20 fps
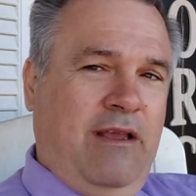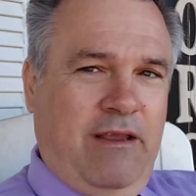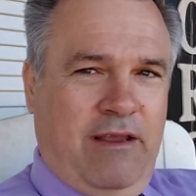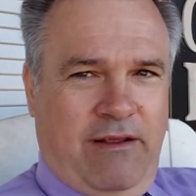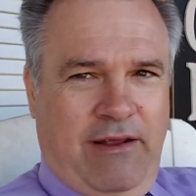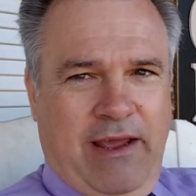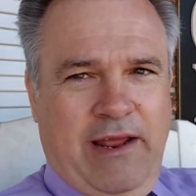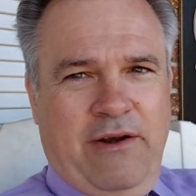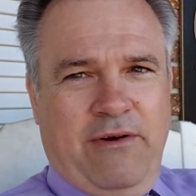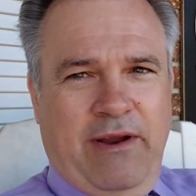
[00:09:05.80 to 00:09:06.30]

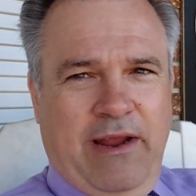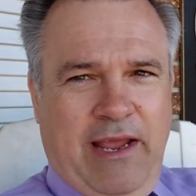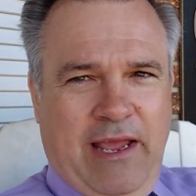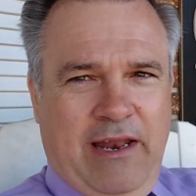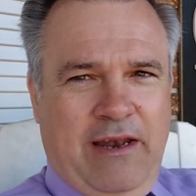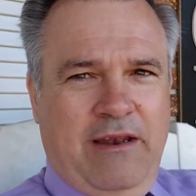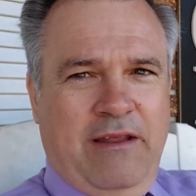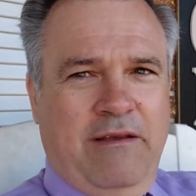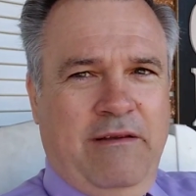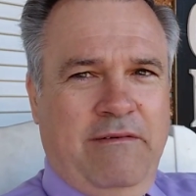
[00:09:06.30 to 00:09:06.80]
entering
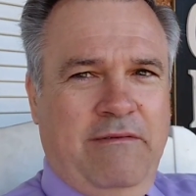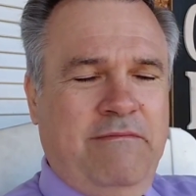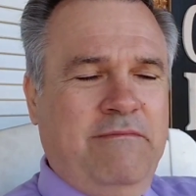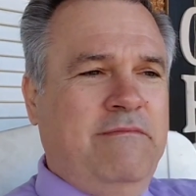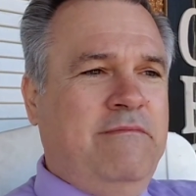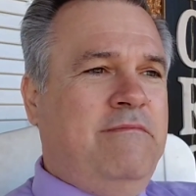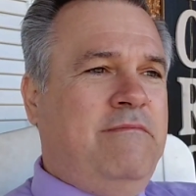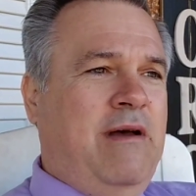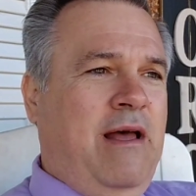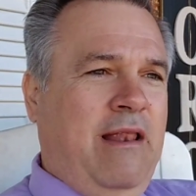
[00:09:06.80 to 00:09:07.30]
into
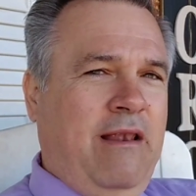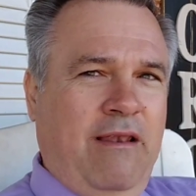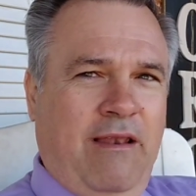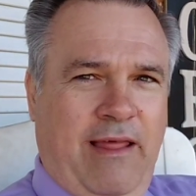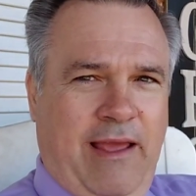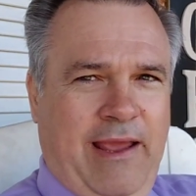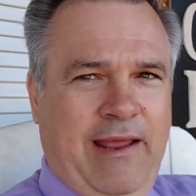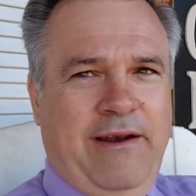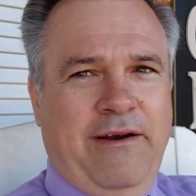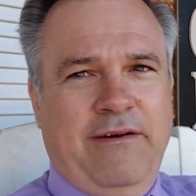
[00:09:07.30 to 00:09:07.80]
my
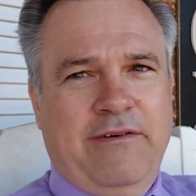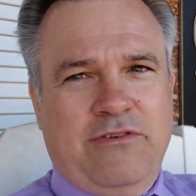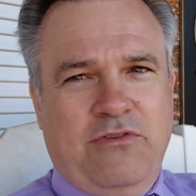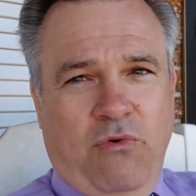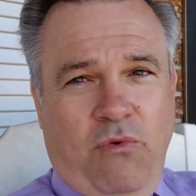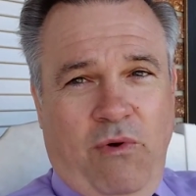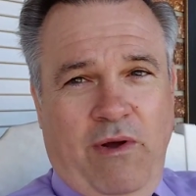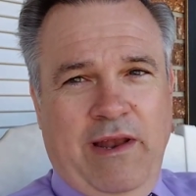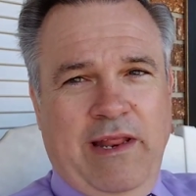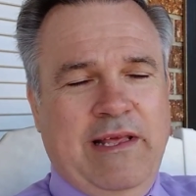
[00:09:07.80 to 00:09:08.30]
later
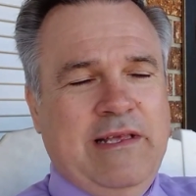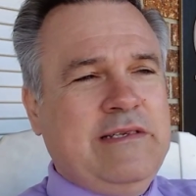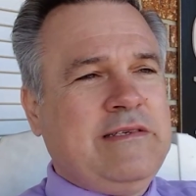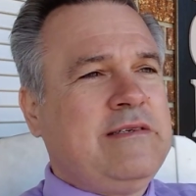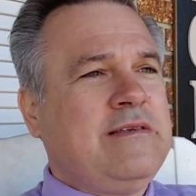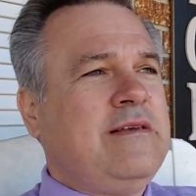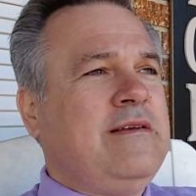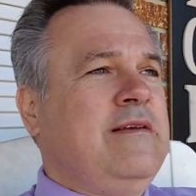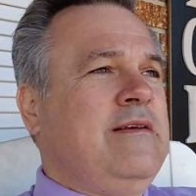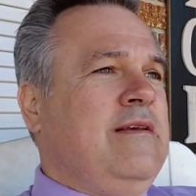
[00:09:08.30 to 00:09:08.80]
20s,
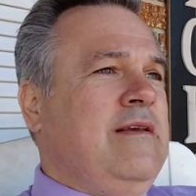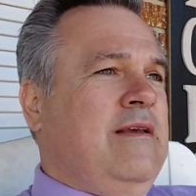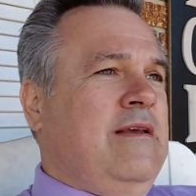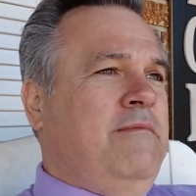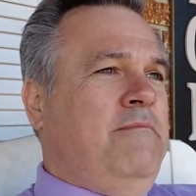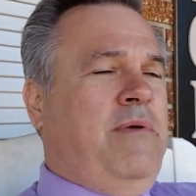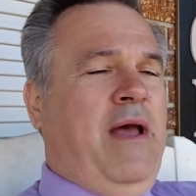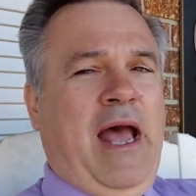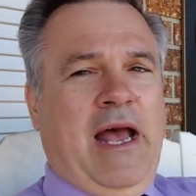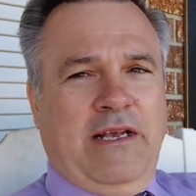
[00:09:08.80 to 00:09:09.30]

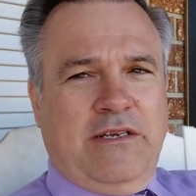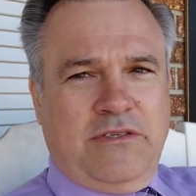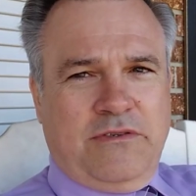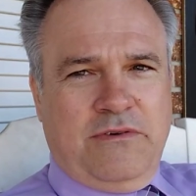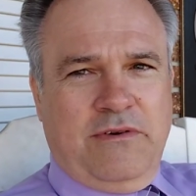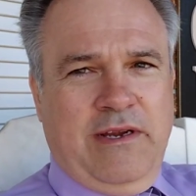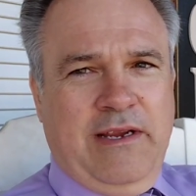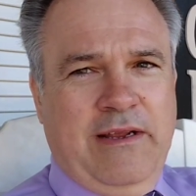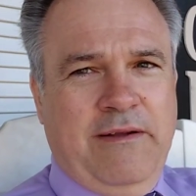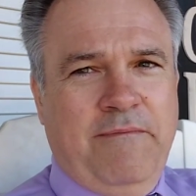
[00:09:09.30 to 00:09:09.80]

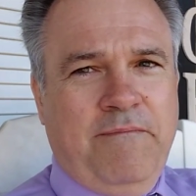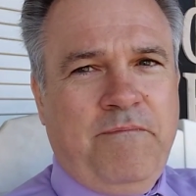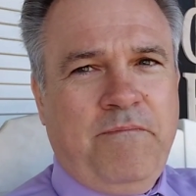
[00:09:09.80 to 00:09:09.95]
pastoring.